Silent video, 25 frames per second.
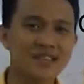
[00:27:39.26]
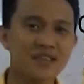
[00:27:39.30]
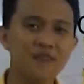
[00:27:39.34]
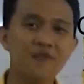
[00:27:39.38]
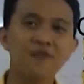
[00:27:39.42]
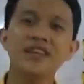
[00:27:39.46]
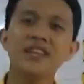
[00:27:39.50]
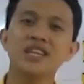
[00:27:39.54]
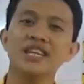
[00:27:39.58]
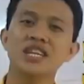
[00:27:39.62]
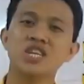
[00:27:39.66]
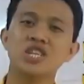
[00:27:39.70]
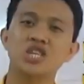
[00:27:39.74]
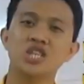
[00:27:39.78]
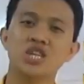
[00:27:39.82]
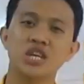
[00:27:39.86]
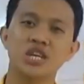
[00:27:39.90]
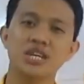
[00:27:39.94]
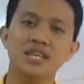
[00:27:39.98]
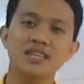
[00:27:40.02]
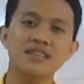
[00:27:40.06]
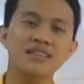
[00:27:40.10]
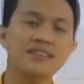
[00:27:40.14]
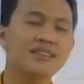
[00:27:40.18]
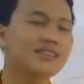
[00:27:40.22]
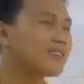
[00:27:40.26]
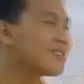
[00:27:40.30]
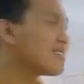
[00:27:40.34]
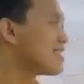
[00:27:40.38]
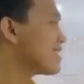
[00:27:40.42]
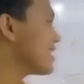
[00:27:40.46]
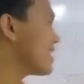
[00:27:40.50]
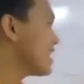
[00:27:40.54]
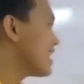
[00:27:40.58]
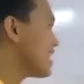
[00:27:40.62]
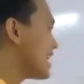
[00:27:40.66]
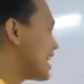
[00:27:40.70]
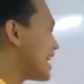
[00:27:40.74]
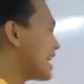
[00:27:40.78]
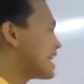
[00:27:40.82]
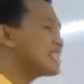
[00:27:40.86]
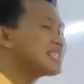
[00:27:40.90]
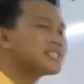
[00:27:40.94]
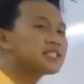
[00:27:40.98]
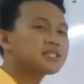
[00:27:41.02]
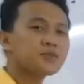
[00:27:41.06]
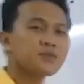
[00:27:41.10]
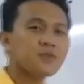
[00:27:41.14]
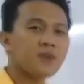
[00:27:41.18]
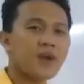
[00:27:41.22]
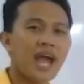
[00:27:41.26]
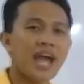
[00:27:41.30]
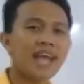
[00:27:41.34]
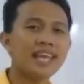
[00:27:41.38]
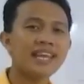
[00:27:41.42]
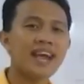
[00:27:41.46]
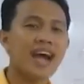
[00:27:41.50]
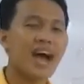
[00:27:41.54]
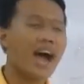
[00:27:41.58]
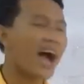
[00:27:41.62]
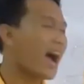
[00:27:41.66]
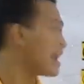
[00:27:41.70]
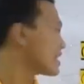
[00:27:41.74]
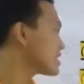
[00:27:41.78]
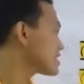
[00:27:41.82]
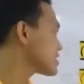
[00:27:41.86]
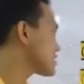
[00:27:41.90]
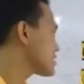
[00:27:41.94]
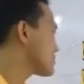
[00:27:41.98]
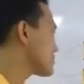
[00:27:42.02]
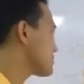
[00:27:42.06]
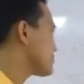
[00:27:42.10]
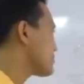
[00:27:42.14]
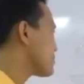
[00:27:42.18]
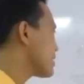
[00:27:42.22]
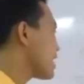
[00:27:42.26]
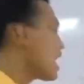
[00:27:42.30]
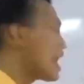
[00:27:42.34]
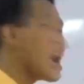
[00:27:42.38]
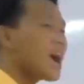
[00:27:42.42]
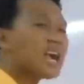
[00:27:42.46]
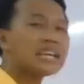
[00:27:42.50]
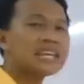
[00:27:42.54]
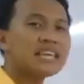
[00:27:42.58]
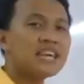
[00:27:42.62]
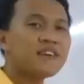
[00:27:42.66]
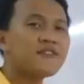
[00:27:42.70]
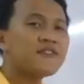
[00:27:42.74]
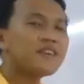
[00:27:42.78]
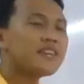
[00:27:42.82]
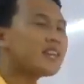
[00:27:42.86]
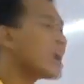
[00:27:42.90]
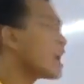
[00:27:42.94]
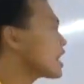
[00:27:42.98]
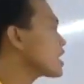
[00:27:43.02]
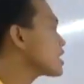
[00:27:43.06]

definition, it is read as, given a